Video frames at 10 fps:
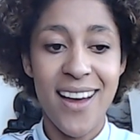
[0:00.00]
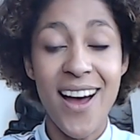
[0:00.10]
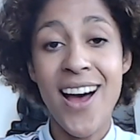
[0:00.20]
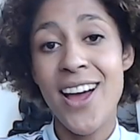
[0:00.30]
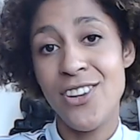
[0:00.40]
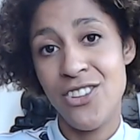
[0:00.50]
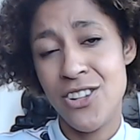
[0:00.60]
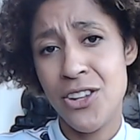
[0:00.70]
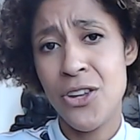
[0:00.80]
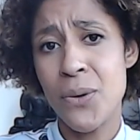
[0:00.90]
urge
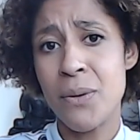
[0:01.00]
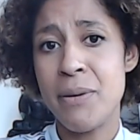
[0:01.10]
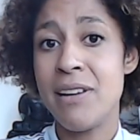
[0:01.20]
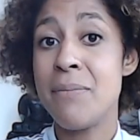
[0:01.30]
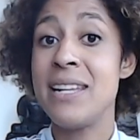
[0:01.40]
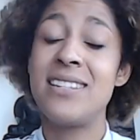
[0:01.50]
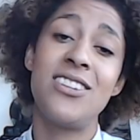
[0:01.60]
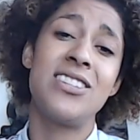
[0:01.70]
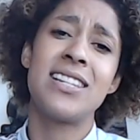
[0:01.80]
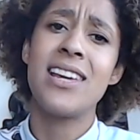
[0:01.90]
to you would really be to
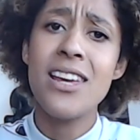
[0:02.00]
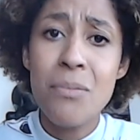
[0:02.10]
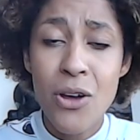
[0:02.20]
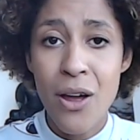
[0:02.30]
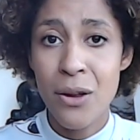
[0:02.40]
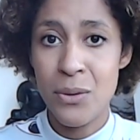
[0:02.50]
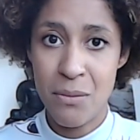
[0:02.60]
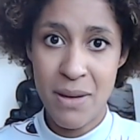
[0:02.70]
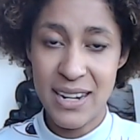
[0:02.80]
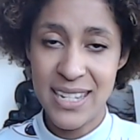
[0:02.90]
just keep going with
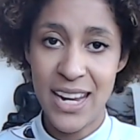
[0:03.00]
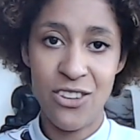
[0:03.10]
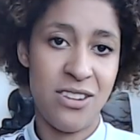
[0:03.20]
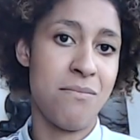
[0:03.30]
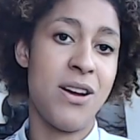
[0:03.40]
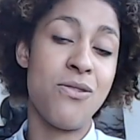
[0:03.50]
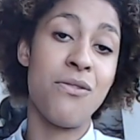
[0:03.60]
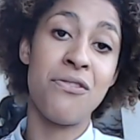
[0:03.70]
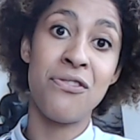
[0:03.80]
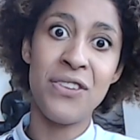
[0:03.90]
the meditation. It might
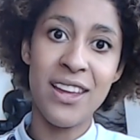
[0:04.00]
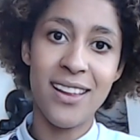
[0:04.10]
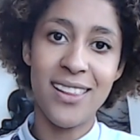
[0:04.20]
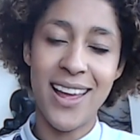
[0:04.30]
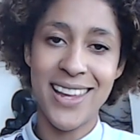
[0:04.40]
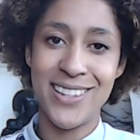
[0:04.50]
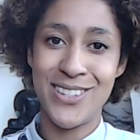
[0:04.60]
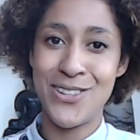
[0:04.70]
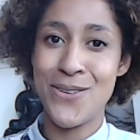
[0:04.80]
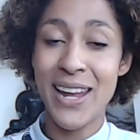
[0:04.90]
not feel like
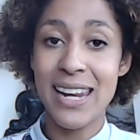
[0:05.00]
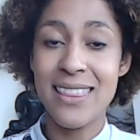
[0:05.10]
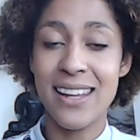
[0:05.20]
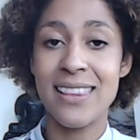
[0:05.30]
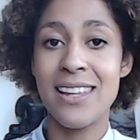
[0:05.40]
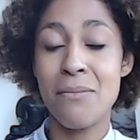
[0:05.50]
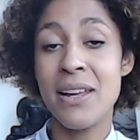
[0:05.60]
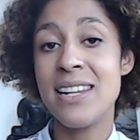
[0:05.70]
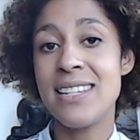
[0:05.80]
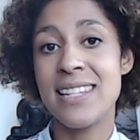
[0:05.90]
it's doing anything in the
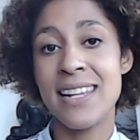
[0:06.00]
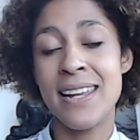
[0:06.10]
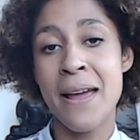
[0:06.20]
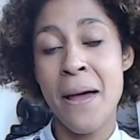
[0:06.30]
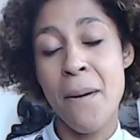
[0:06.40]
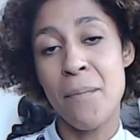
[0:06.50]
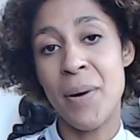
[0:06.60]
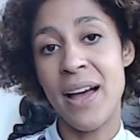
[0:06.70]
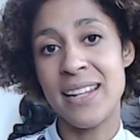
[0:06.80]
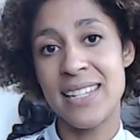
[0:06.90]
immediacy,
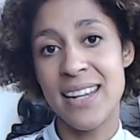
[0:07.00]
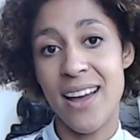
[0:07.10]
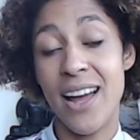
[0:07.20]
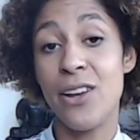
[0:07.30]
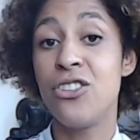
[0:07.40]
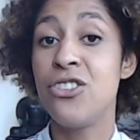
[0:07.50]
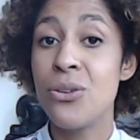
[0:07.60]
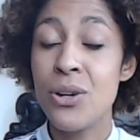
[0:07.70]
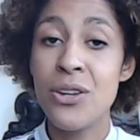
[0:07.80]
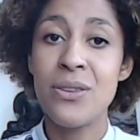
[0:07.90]
but I
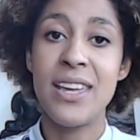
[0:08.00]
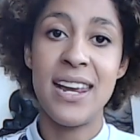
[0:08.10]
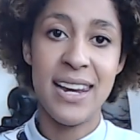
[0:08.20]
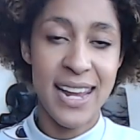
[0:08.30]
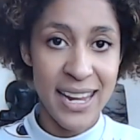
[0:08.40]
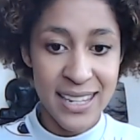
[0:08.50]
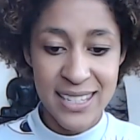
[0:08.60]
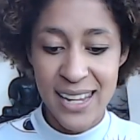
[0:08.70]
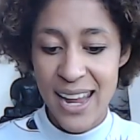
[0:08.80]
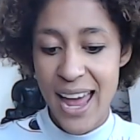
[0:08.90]
assure you that it
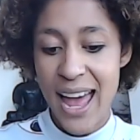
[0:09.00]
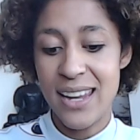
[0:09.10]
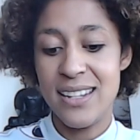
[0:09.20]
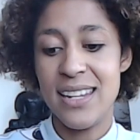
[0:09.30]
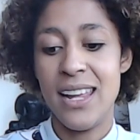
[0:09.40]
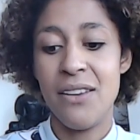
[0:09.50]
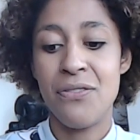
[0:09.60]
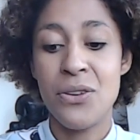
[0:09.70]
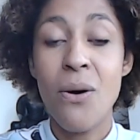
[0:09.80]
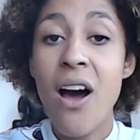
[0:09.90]
is. And
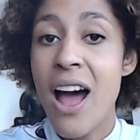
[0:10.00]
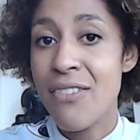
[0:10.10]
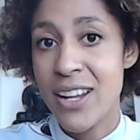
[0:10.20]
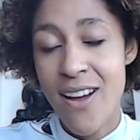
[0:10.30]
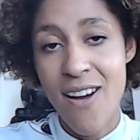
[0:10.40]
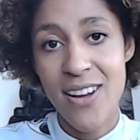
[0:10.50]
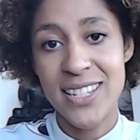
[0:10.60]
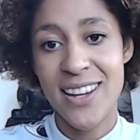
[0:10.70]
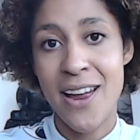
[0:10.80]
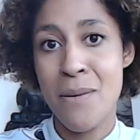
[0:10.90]
if you are having a
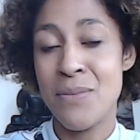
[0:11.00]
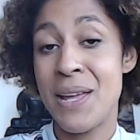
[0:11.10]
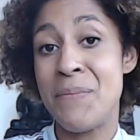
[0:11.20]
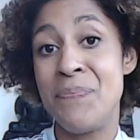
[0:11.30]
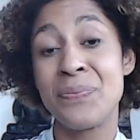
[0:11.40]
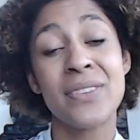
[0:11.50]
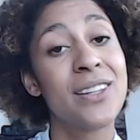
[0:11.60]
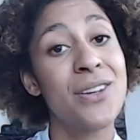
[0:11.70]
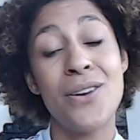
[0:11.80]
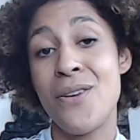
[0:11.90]
hard time, then
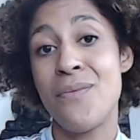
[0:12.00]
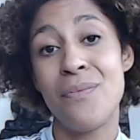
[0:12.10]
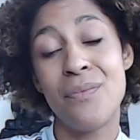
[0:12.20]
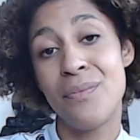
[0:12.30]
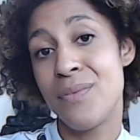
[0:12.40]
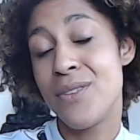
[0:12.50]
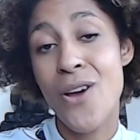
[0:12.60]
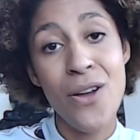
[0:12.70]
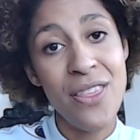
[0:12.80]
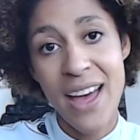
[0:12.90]

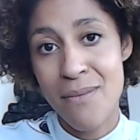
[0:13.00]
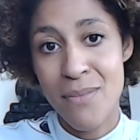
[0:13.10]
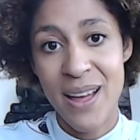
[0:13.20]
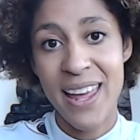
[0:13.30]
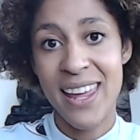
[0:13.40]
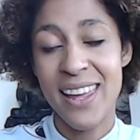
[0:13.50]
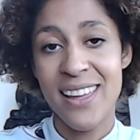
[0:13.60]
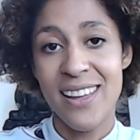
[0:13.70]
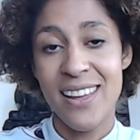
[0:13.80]
know that my